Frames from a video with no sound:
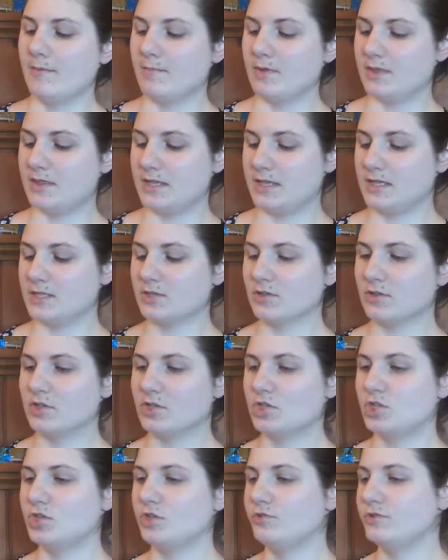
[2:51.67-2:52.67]
But these are the
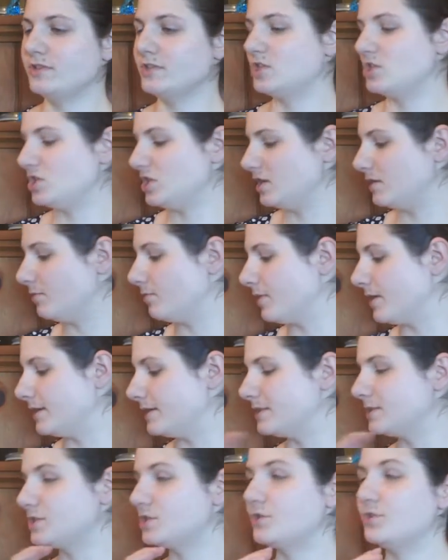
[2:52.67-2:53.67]
choose a sheet
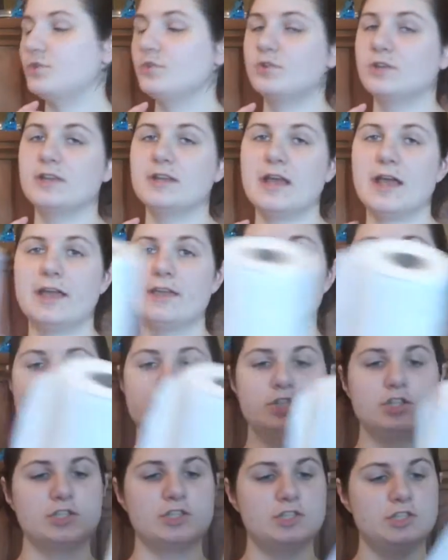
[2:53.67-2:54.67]
ones. So you can either
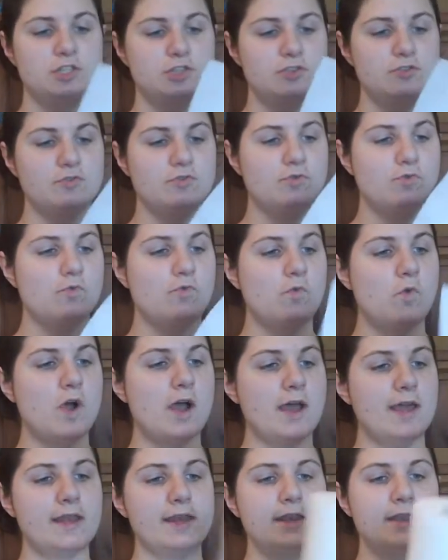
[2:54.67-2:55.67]
just do
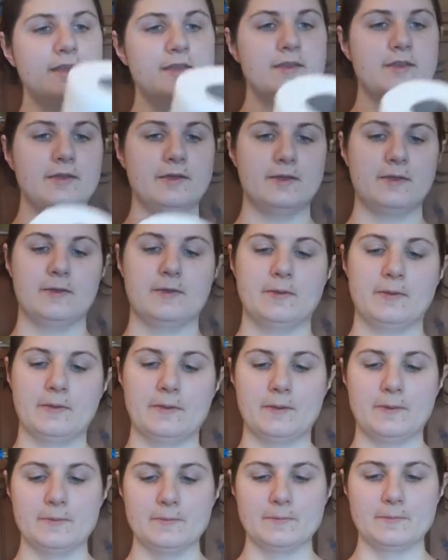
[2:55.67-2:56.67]
one,
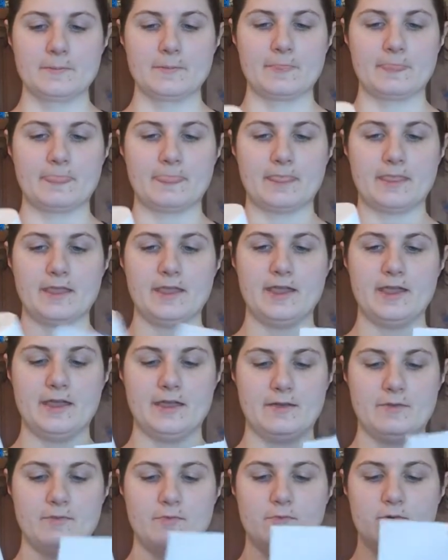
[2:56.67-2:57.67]

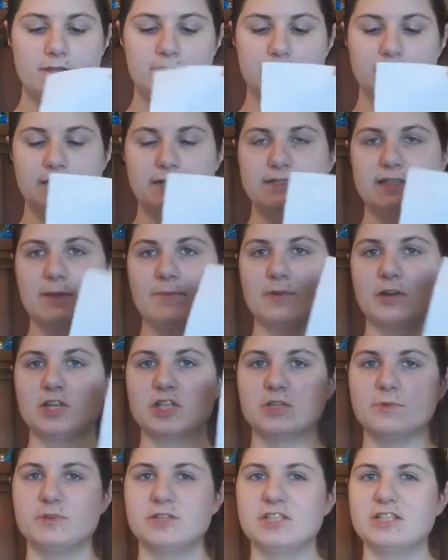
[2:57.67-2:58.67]
uh, one little
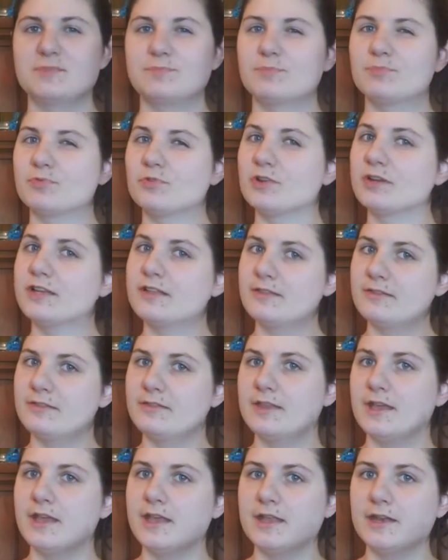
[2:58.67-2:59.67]
separation, which is pretty
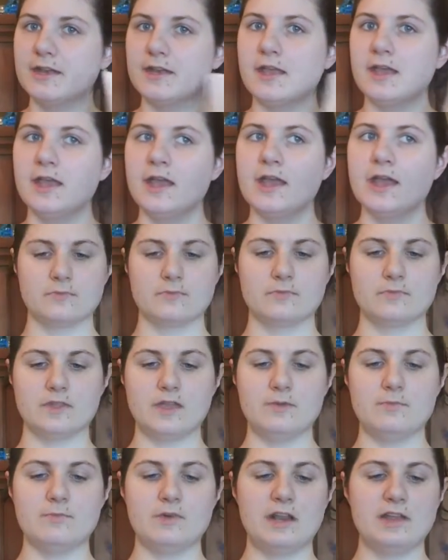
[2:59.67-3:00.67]
thin
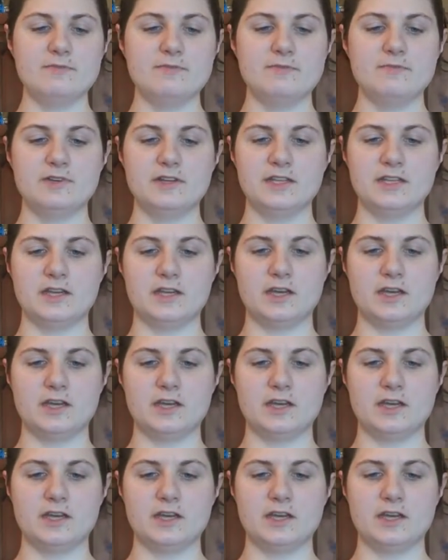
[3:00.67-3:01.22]
and um, what I've been putting